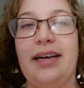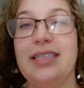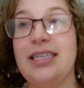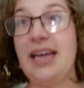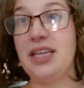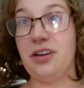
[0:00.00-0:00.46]
Like,
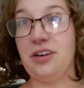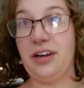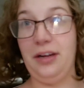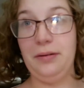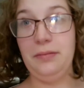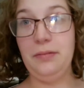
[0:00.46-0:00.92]
it's
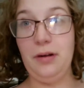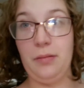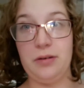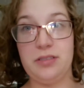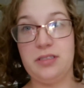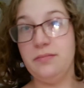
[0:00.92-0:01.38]
8:30
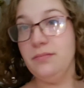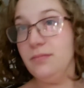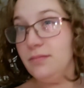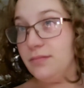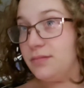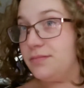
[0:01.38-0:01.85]
almost.
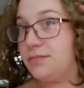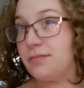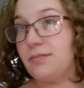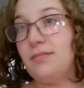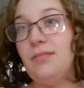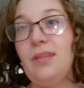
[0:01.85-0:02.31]

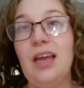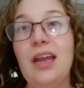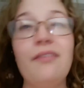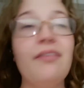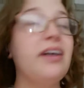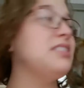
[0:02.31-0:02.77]

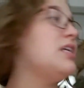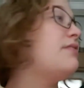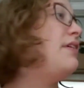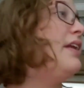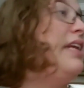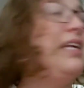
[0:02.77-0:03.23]
And I've got
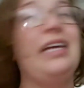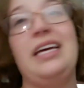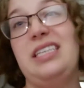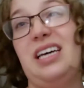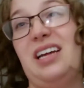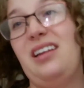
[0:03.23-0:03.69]
stuff I need to
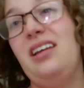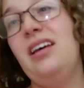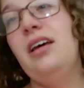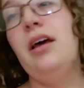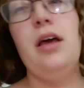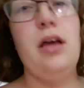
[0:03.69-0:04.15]
get done.
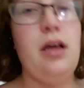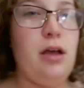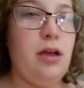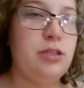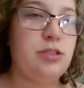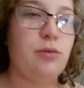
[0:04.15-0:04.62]

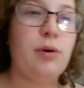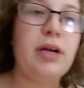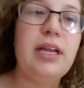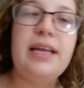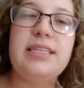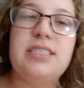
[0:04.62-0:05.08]
So we're
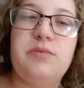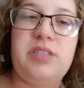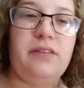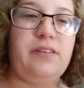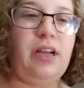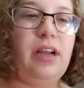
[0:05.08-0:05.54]
going to get some
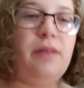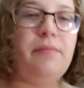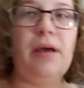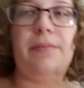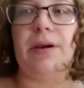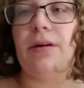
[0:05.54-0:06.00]
stuff done, huh,
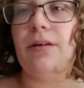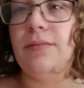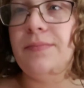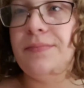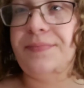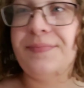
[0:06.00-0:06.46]
baby girl?
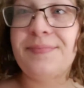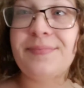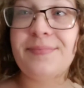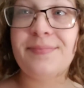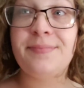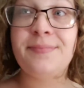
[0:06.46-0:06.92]

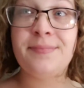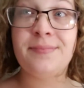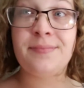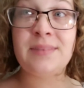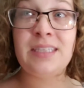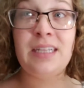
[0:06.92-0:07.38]
I
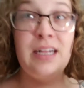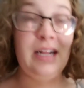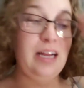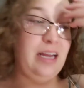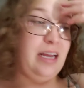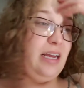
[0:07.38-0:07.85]

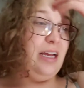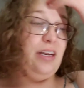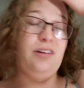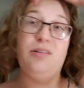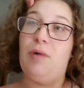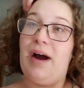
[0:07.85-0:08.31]

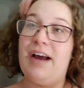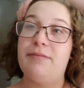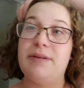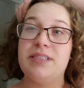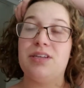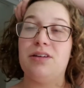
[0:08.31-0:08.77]
don't know why
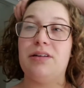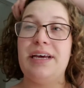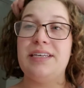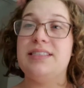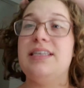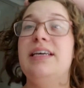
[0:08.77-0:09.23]
I've been so
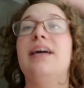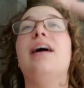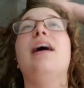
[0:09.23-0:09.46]
lazy.